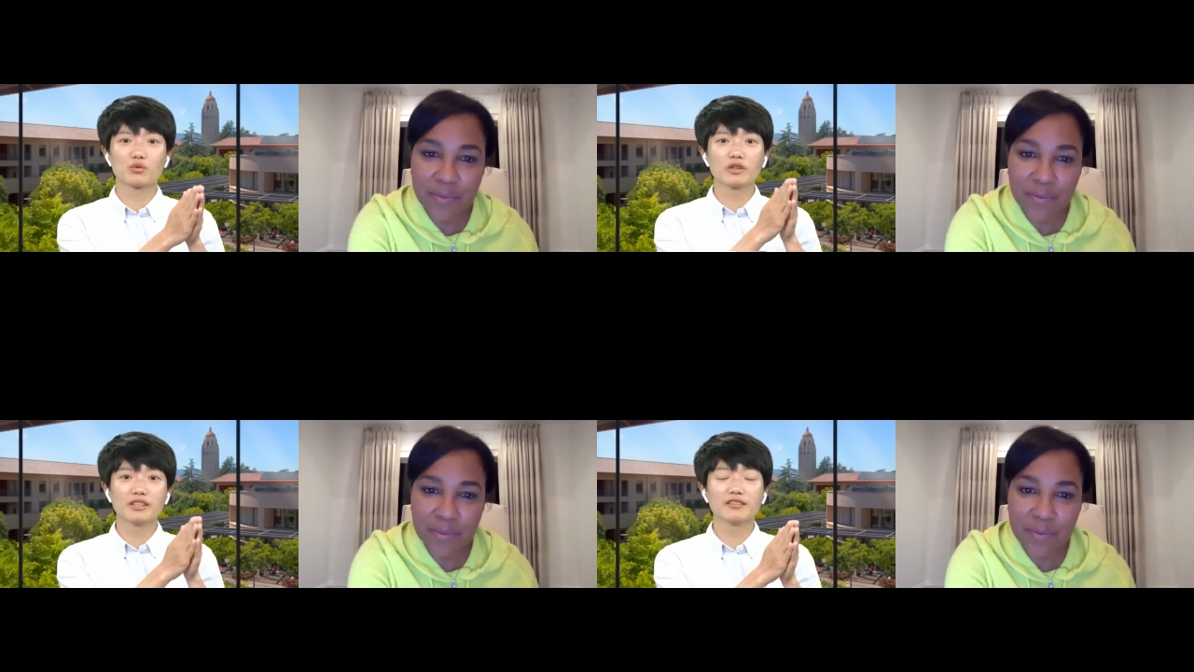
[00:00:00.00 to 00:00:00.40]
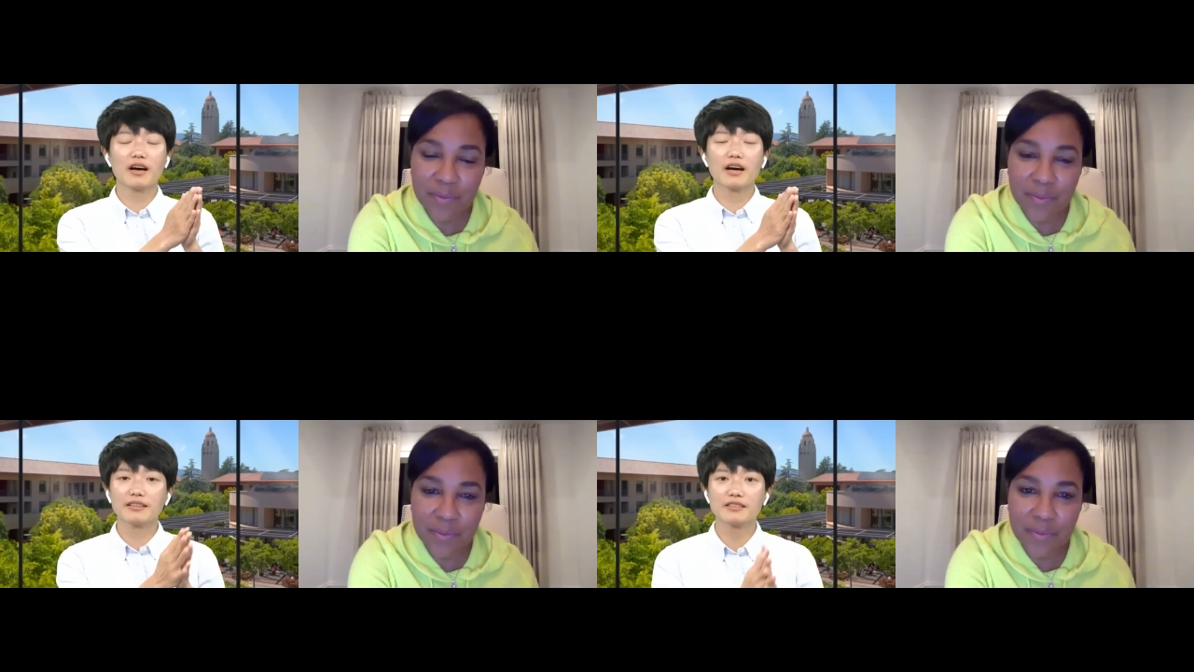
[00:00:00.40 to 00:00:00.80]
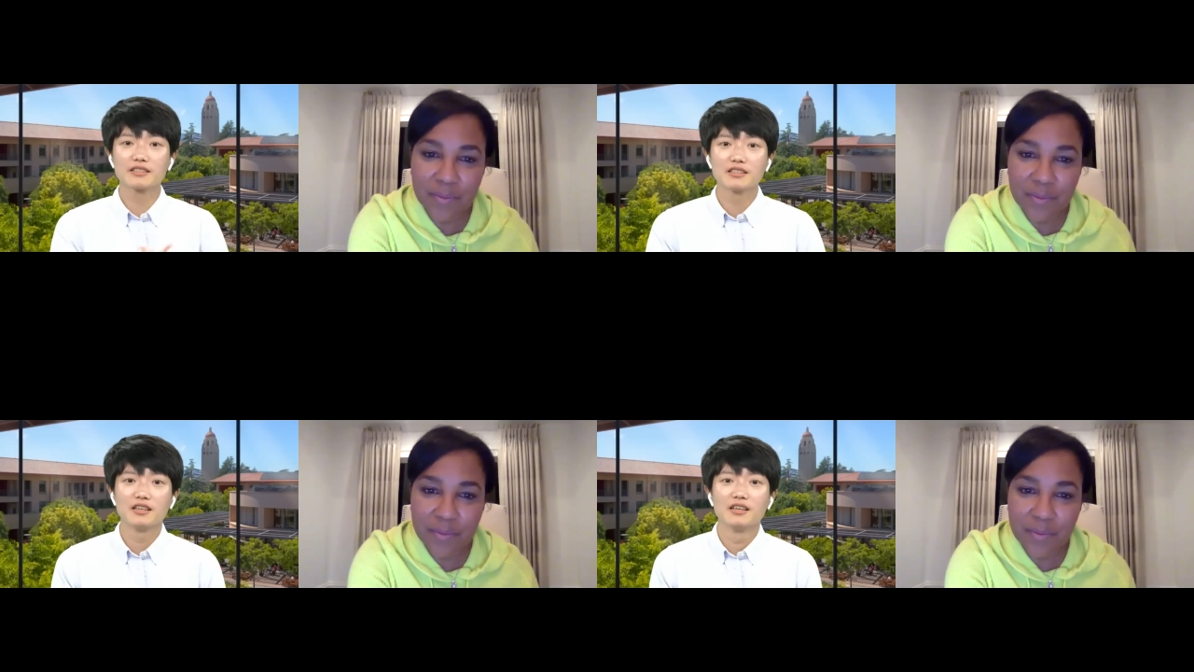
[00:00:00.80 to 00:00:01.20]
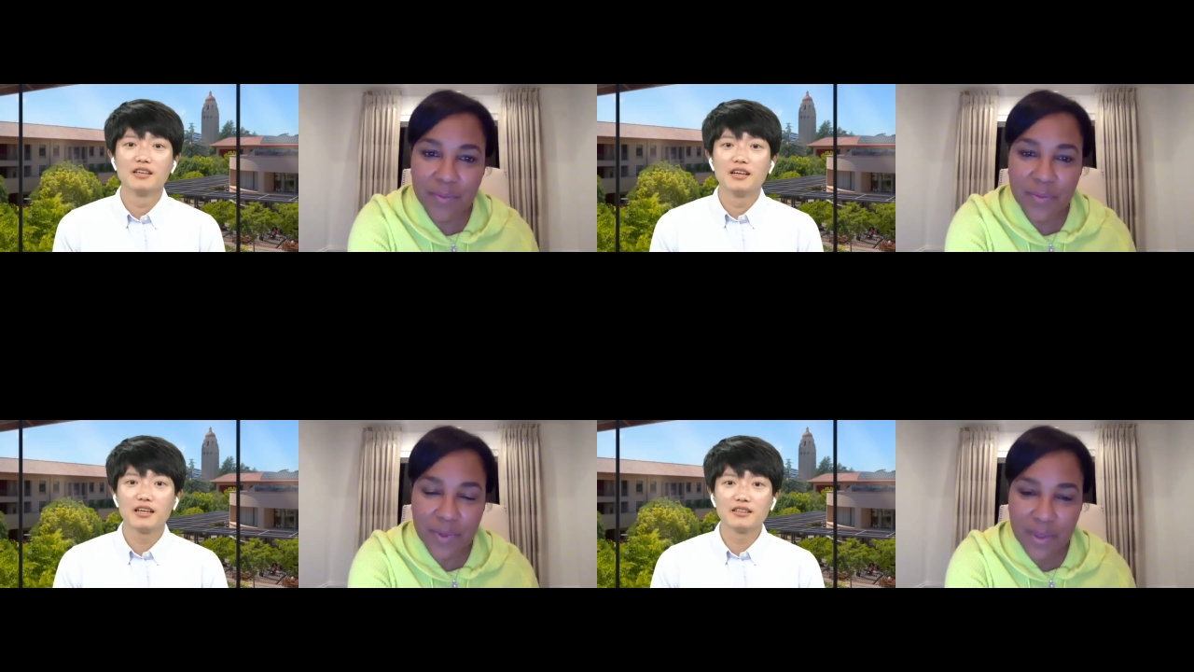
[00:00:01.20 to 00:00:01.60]
Speaker 1: really aligned.
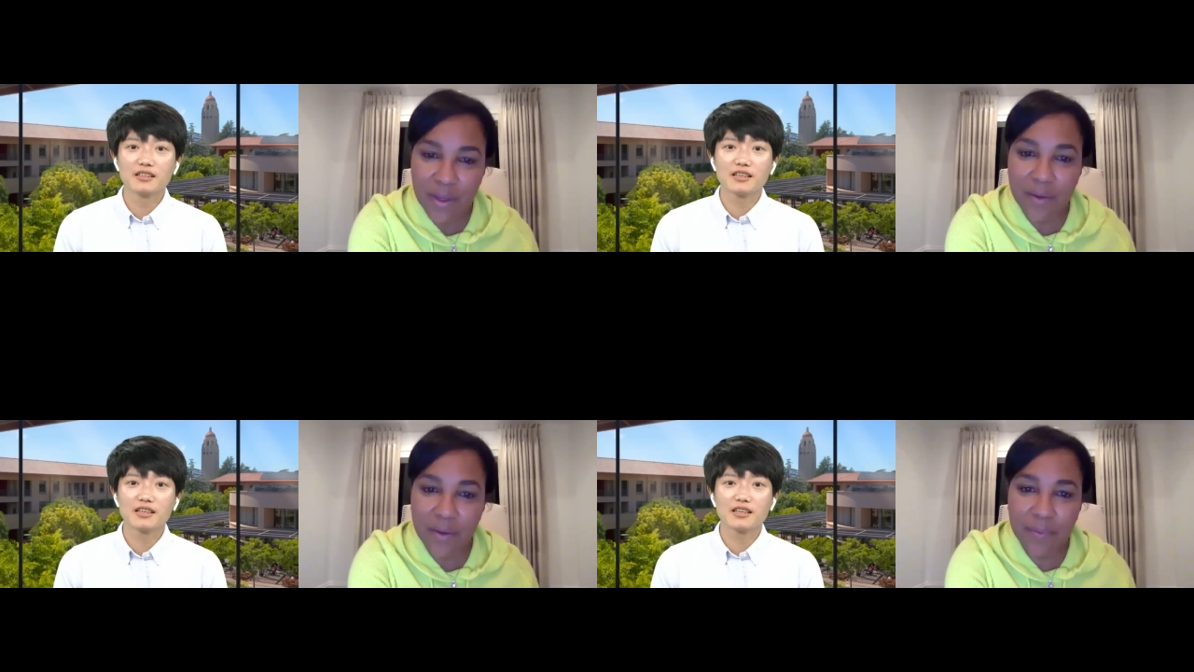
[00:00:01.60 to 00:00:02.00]
And yeah.